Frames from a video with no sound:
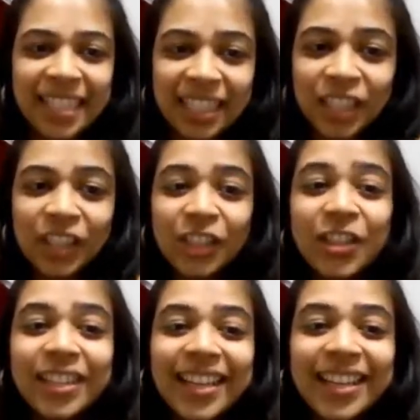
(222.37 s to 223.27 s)
The
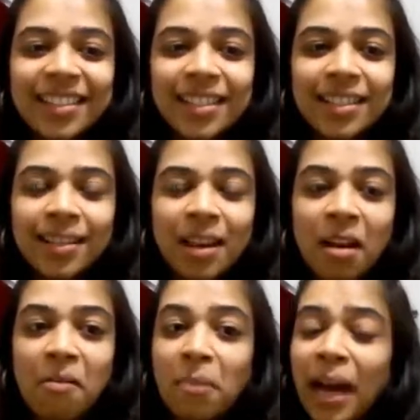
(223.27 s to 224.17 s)
third is,
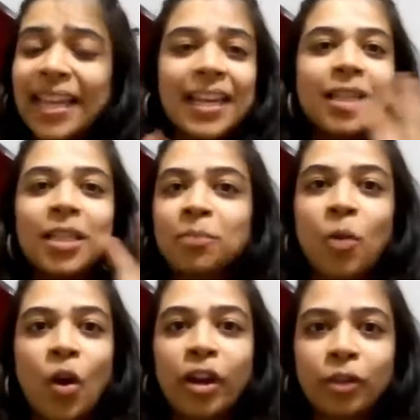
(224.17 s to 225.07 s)
my kid is
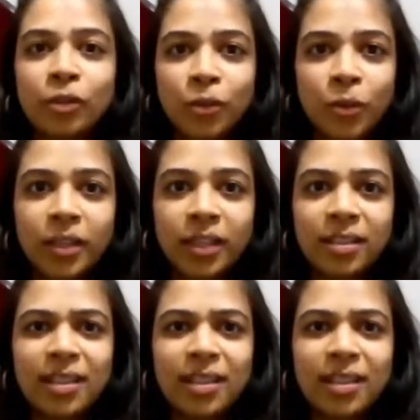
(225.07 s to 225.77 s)
born notorious.